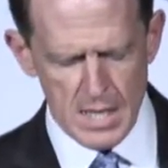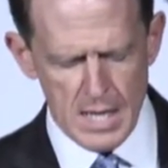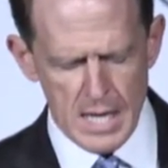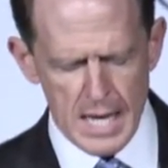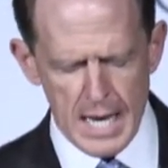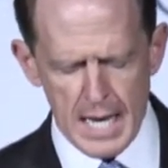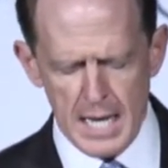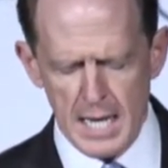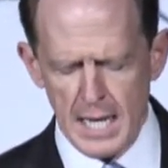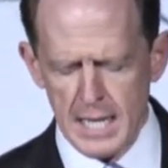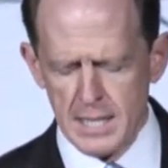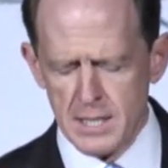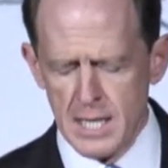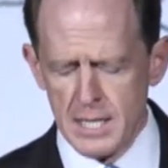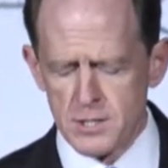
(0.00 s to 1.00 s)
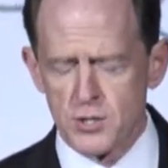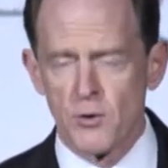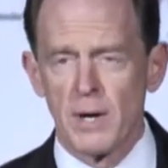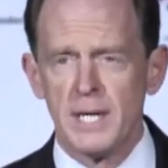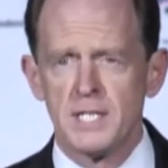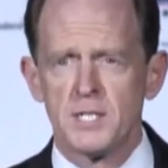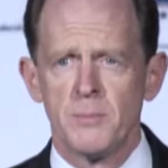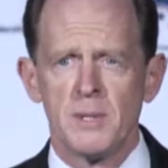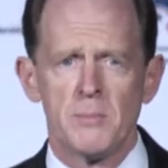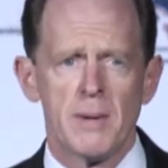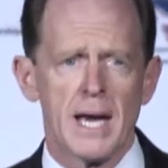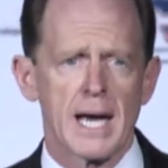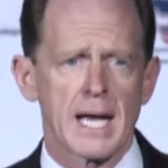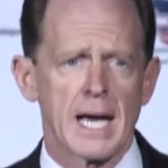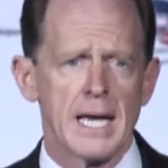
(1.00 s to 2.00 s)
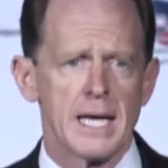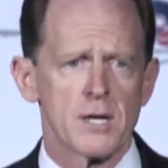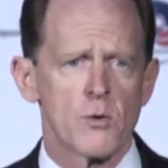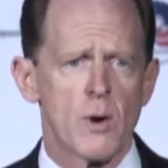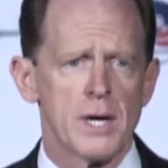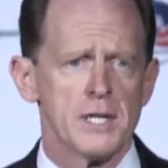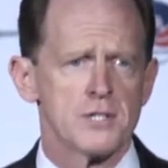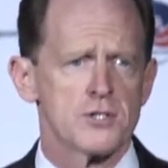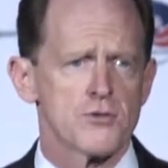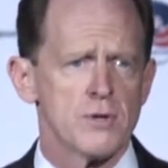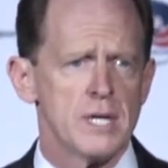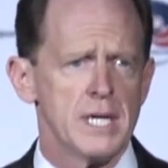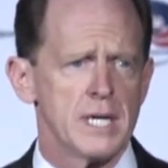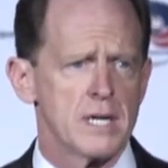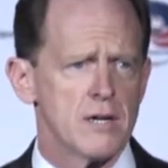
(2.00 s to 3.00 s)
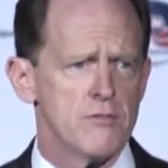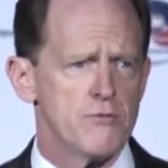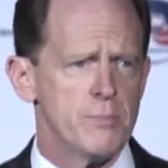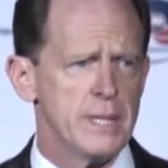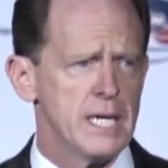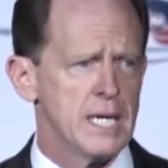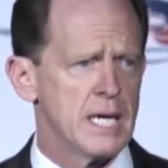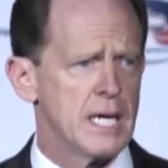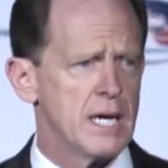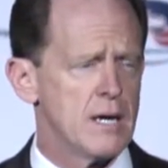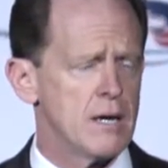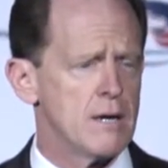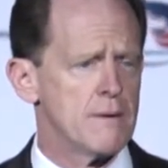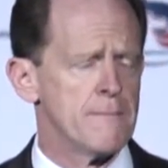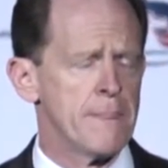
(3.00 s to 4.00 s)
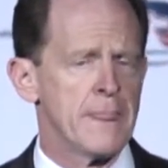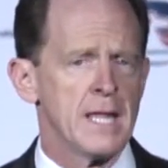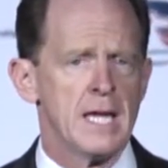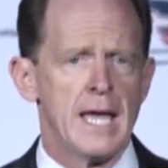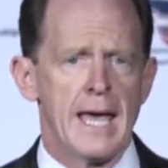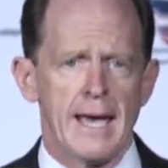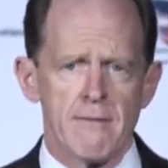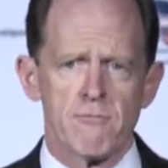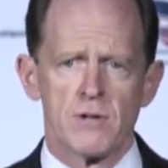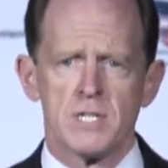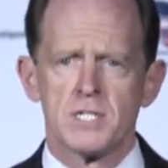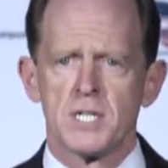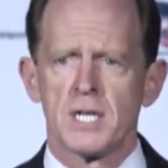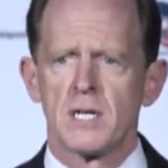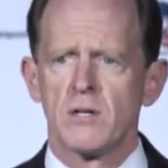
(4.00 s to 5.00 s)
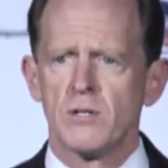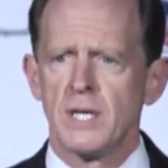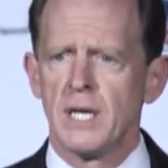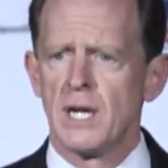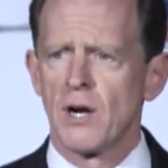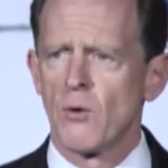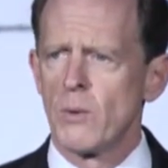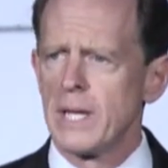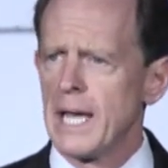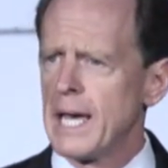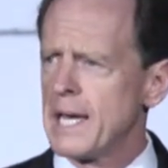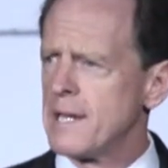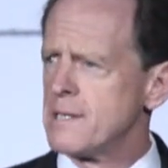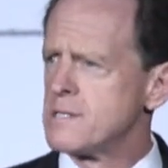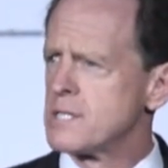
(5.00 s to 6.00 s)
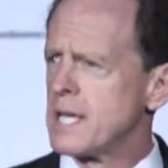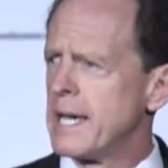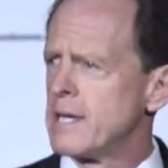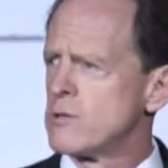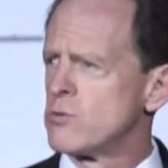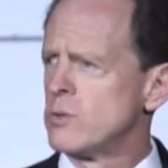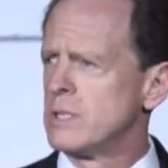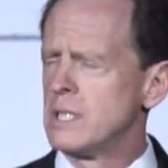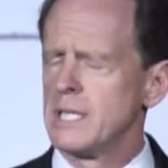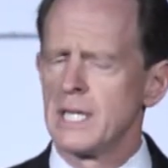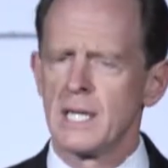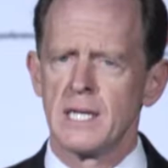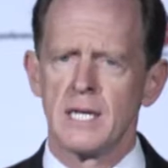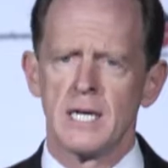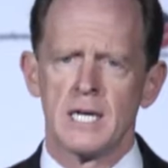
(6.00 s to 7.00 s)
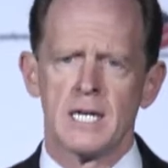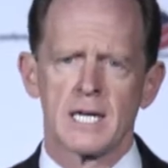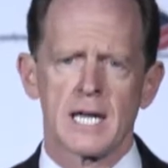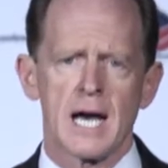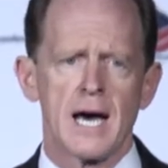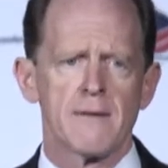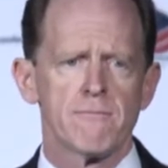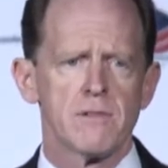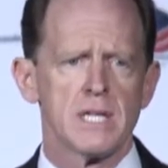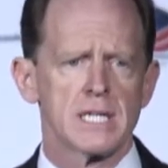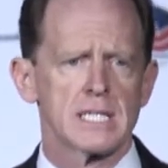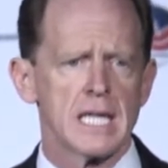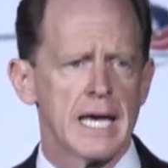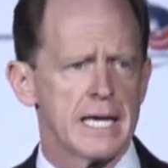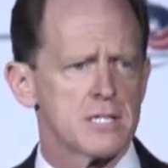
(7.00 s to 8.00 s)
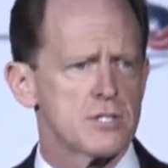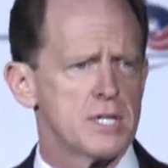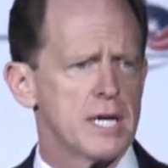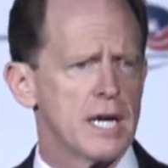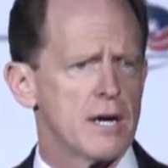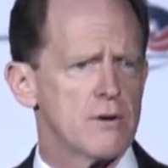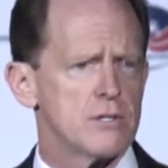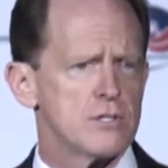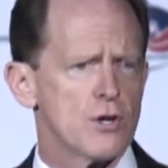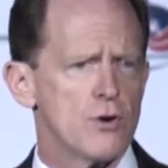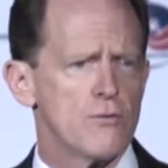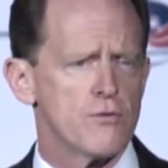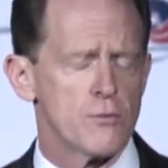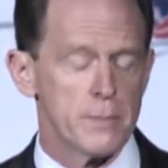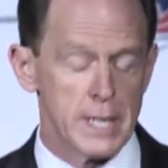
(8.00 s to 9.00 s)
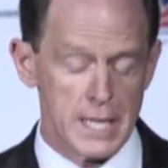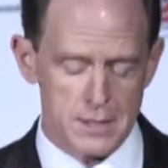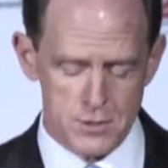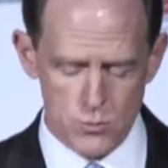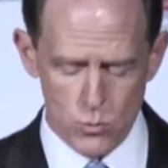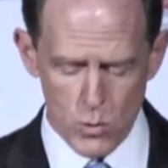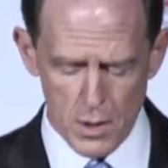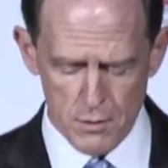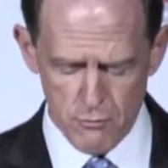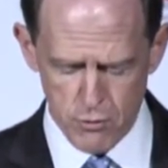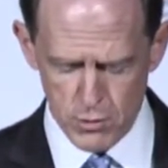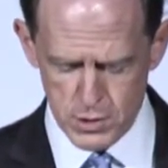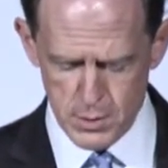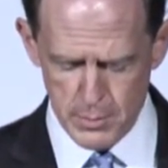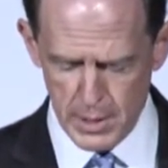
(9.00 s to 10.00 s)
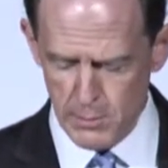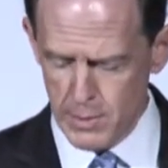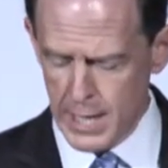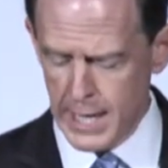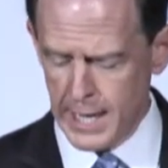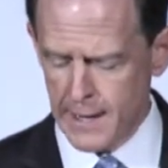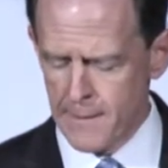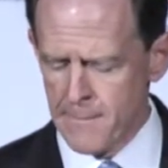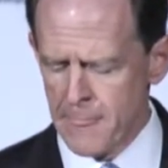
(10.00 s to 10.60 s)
And it's great to be back. I had quite a streak of being here every single year. We had a scheduling conflict last year, and so for me, it's wonderful to be back.